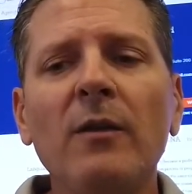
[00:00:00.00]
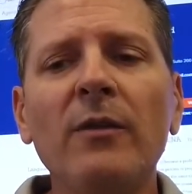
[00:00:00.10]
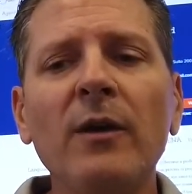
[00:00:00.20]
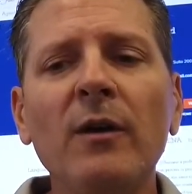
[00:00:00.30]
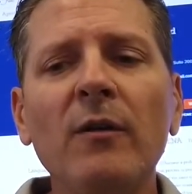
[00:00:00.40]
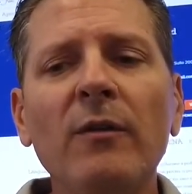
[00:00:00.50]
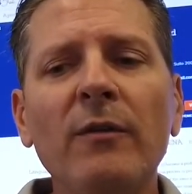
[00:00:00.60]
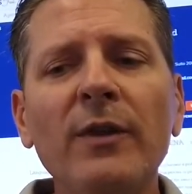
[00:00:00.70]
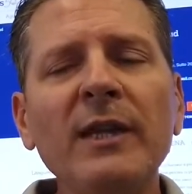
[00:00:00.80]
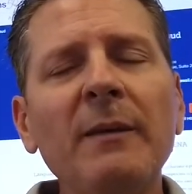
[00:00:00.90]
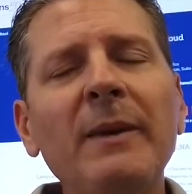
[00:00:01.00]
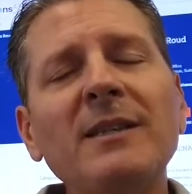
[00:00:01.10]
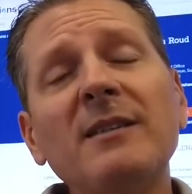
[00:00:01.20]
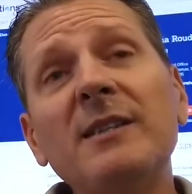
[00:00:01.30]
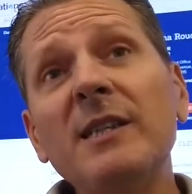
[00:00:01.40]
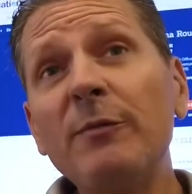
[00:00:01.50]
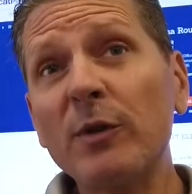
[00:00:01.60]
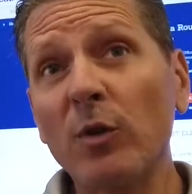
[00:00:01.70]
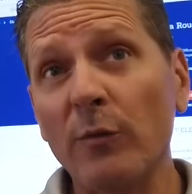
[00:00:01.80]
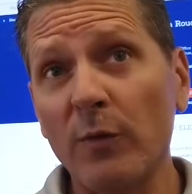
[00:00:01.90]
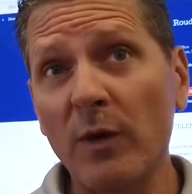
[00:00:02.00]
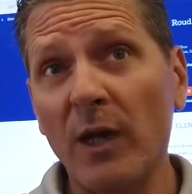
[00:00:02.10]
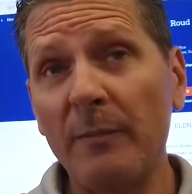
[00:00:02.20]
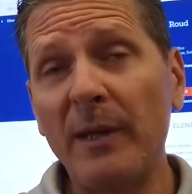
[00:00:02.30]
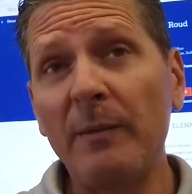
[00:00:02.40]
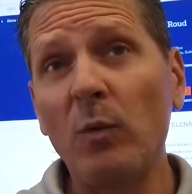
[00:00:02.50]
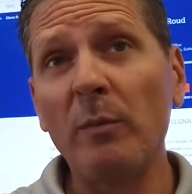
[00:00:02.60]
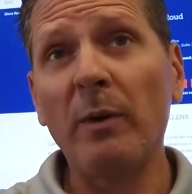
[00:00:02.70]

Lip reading: The thing that makes it difficult for a lot of people when